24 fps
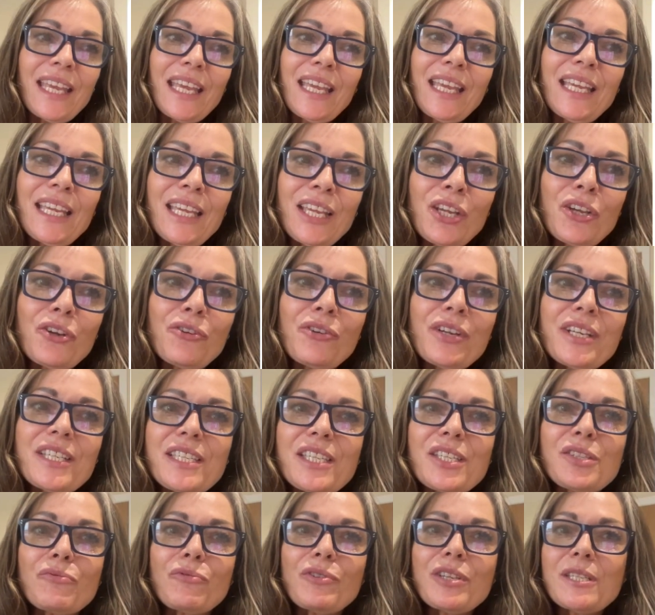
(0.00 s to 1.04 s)
it
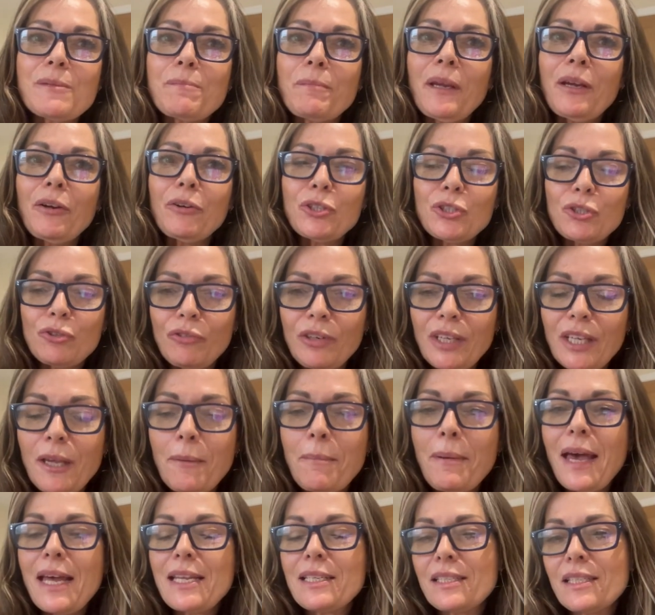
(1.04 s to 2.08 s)
increases respiratory
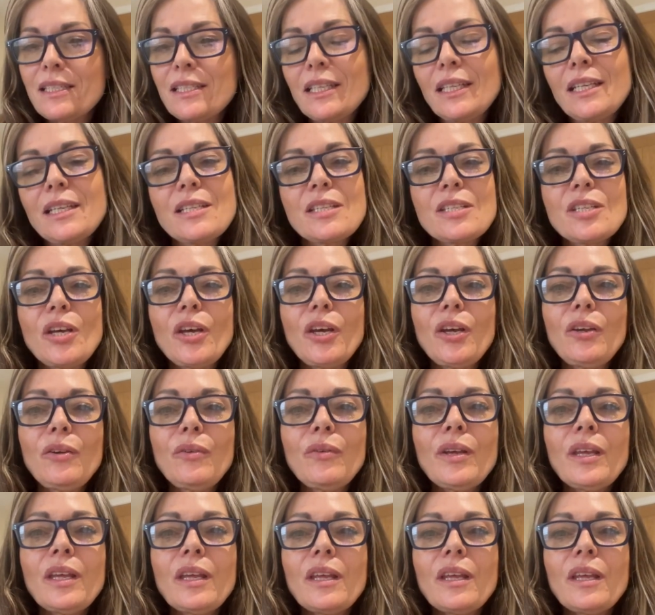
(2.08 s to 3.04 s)
capacity. So